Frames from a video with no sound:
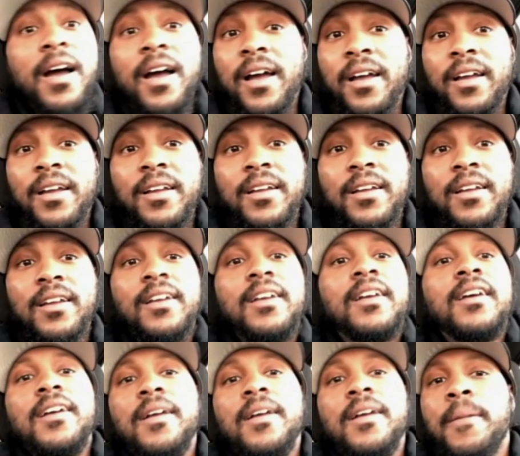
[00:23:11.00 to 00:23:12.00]
Oh, so I oh, gave
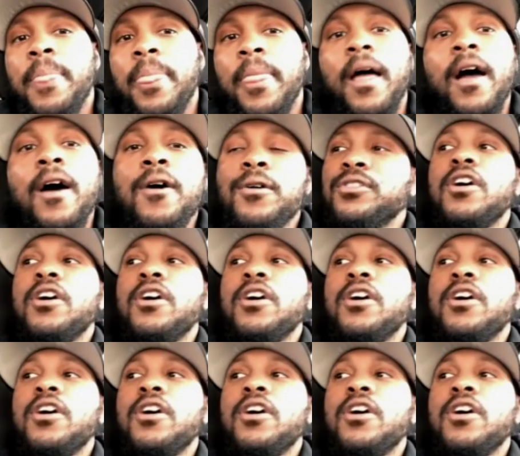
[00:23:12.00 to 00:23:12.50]
you thirty million.